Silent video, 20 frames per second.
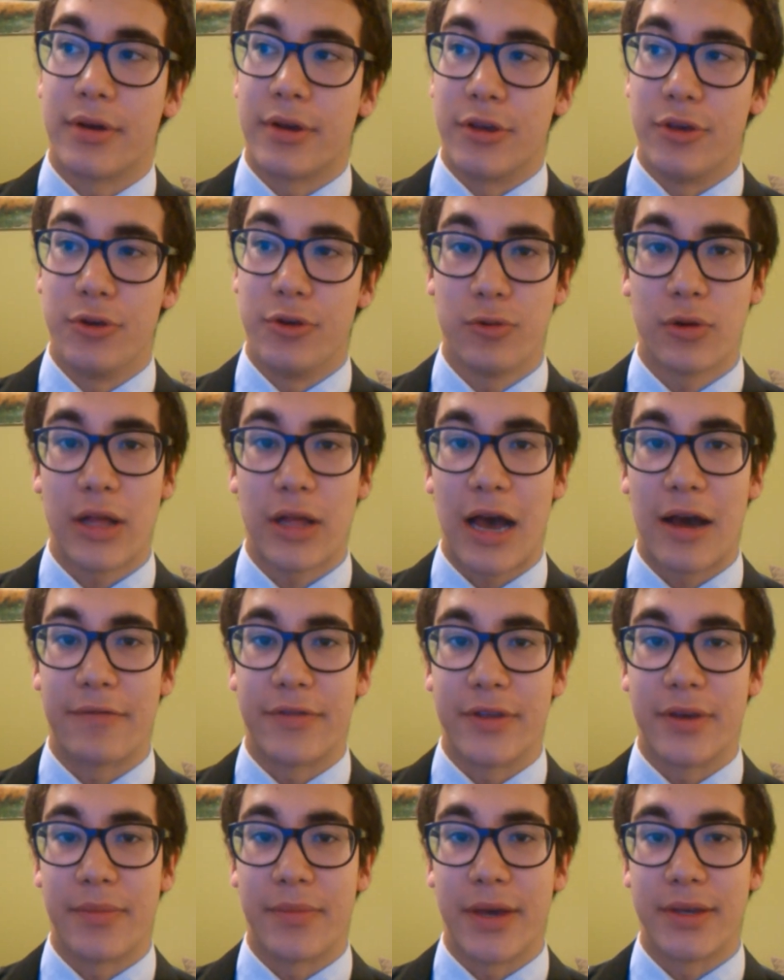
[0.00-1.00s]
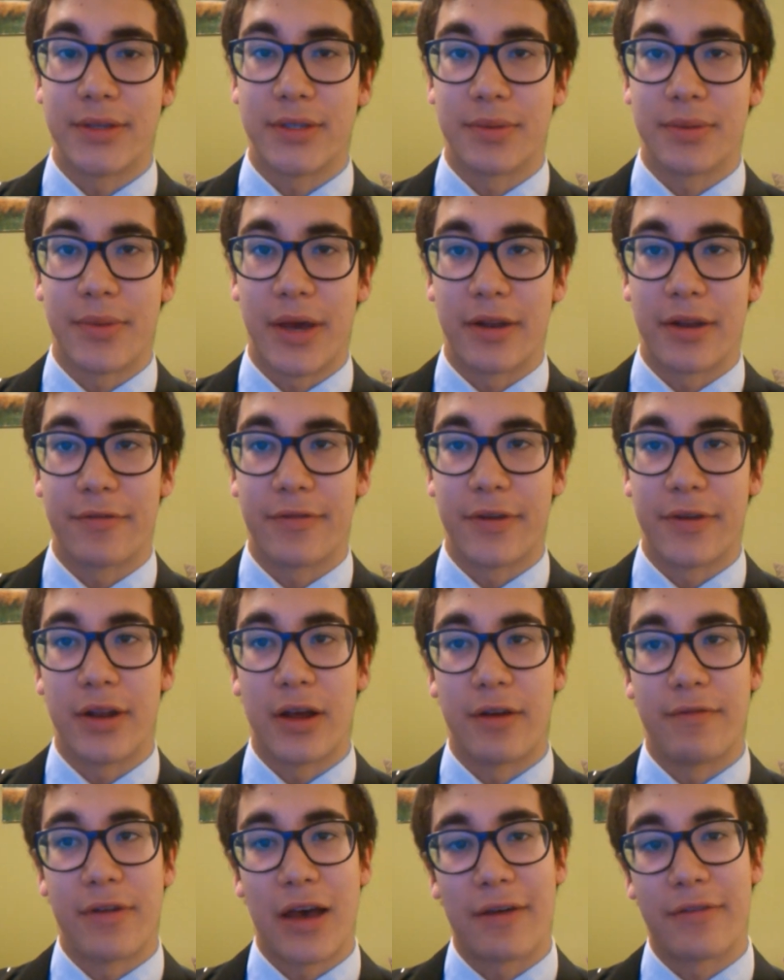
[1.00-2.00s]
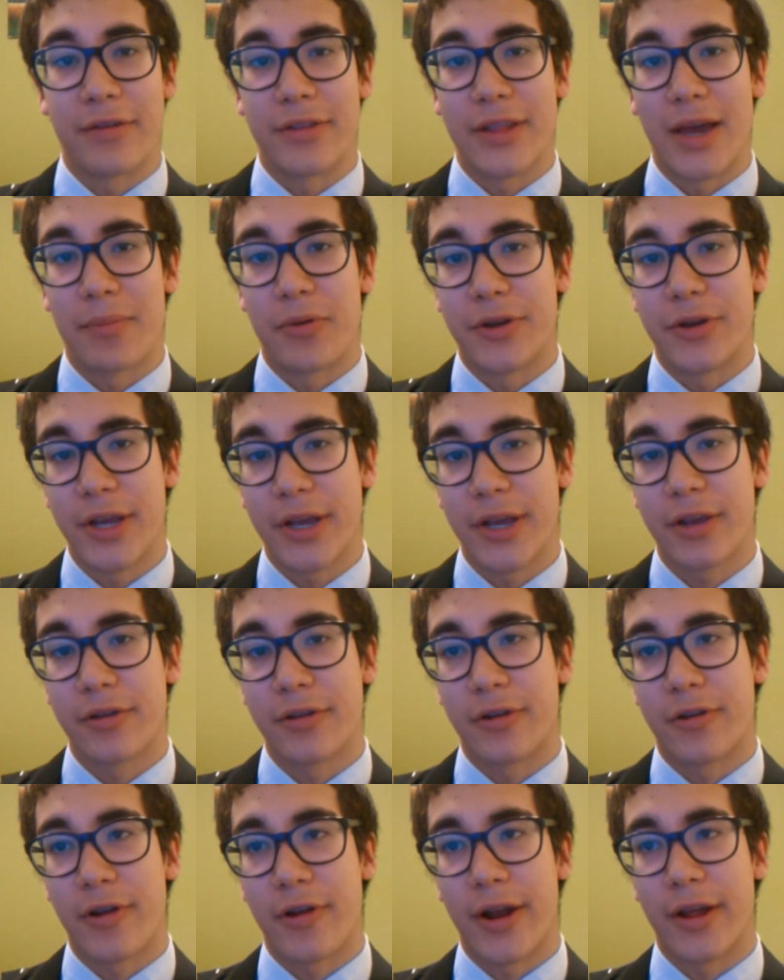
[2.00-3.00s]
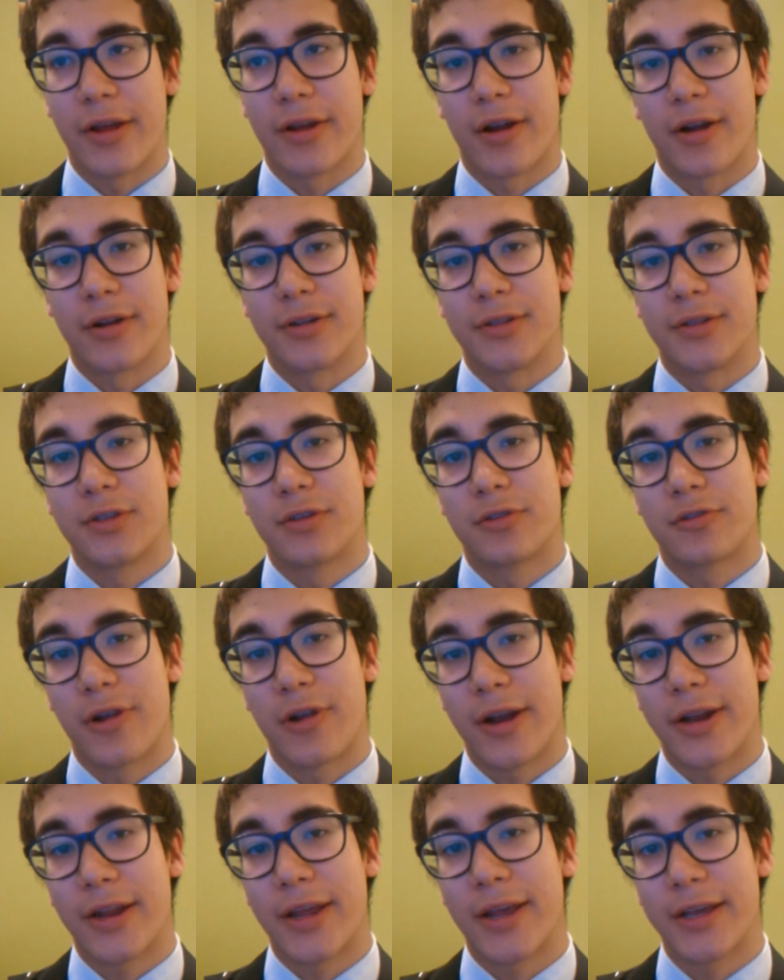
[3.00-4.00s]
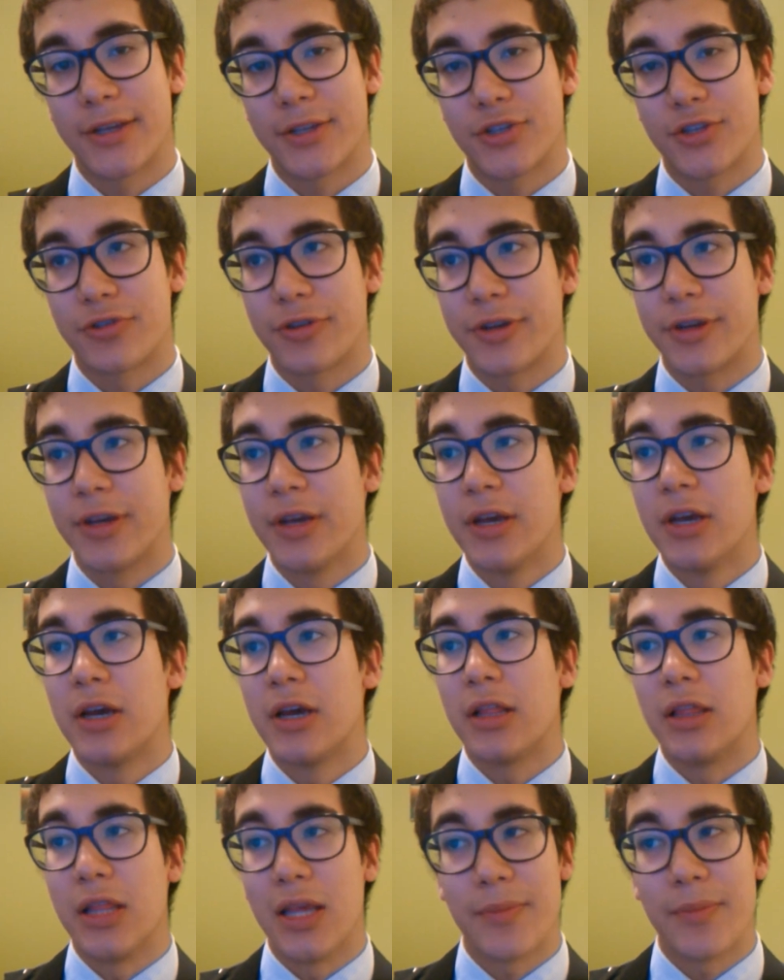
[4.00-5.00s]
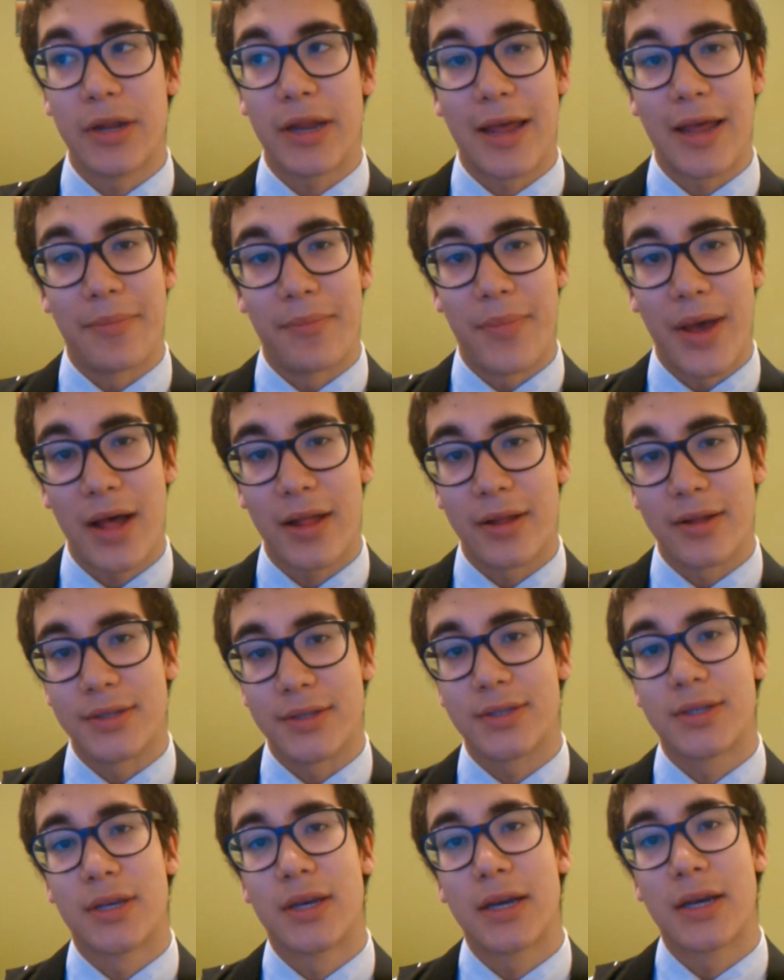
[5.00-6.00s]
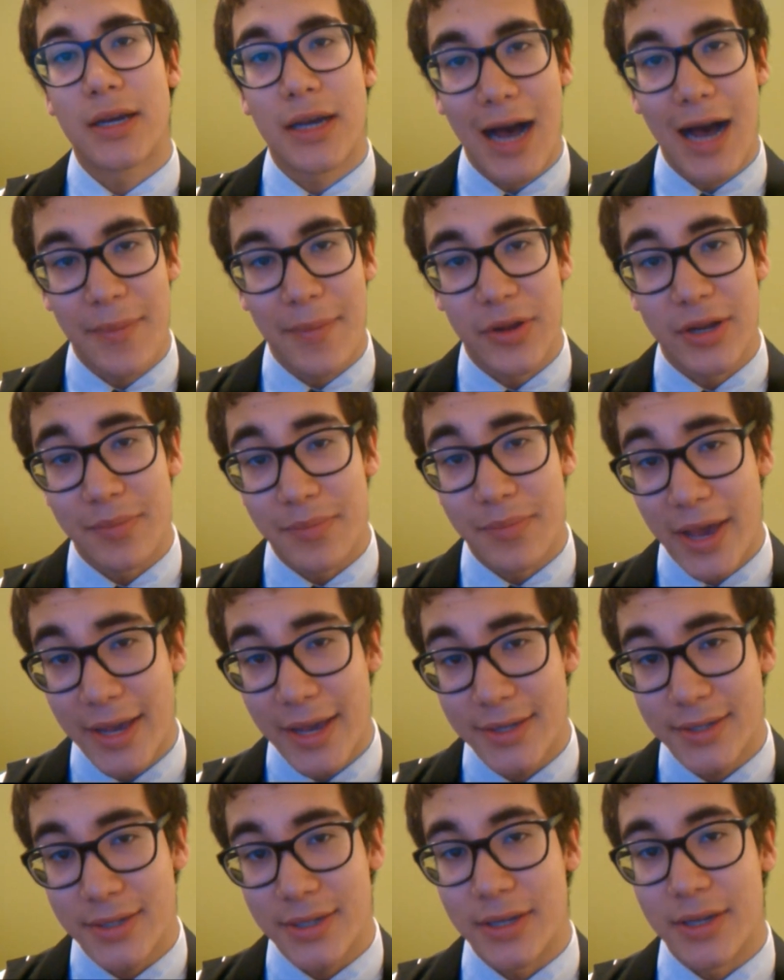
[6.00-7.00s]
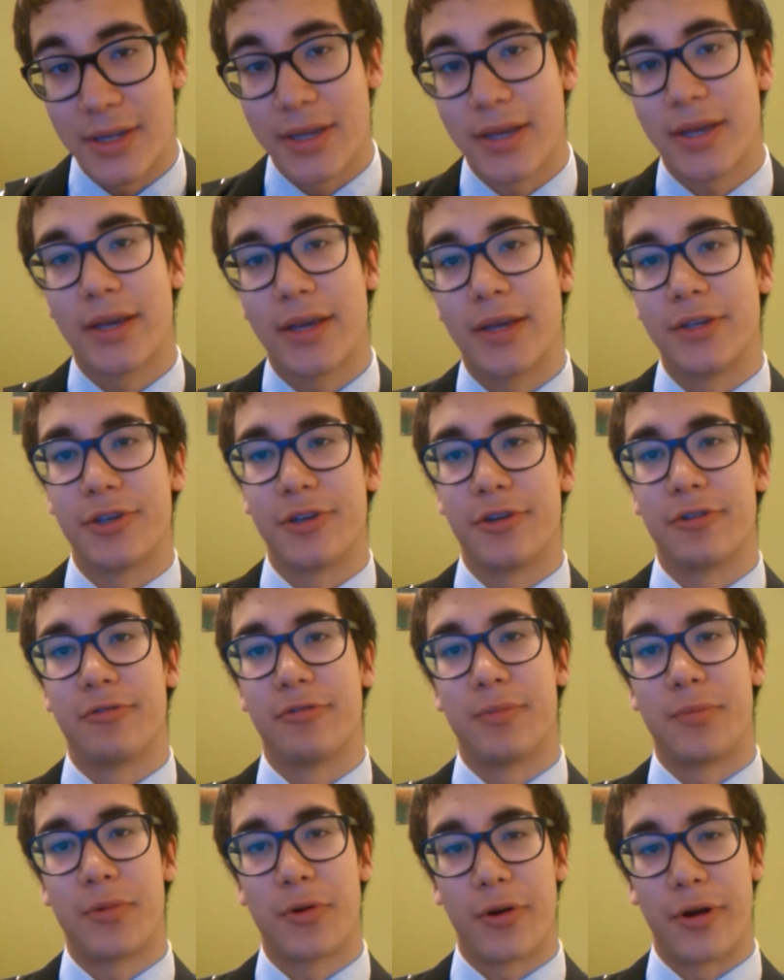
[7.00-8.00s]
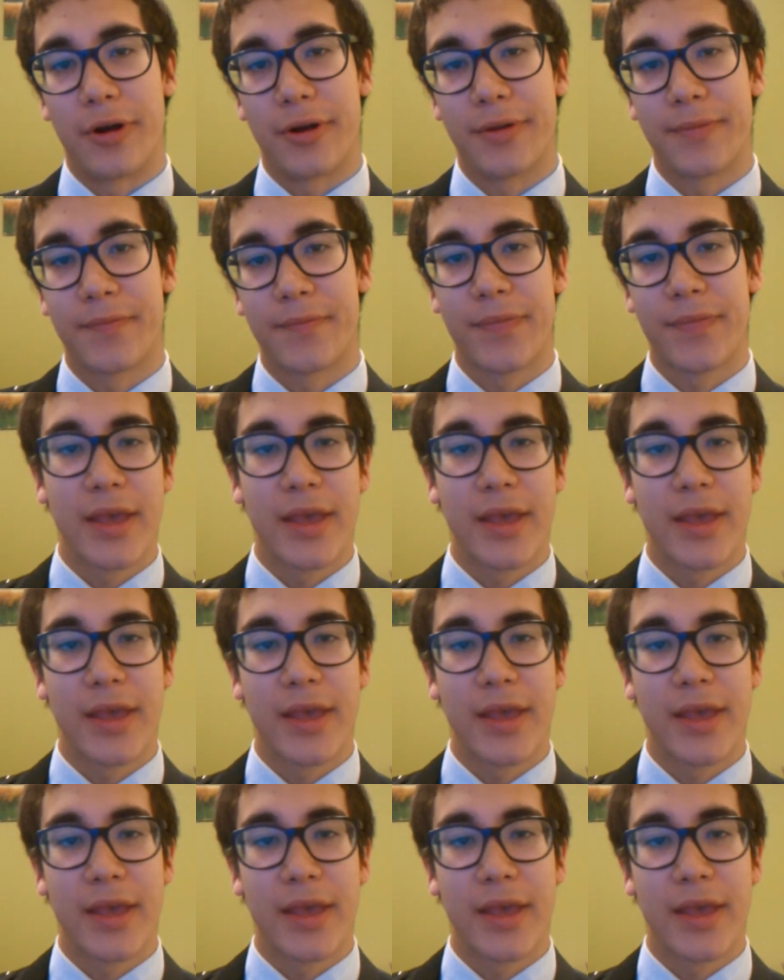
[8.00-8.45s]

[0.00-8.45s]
You will have the amazing benefit of having that particular credit card's credit history, limit, and balance copied and pasted into your report.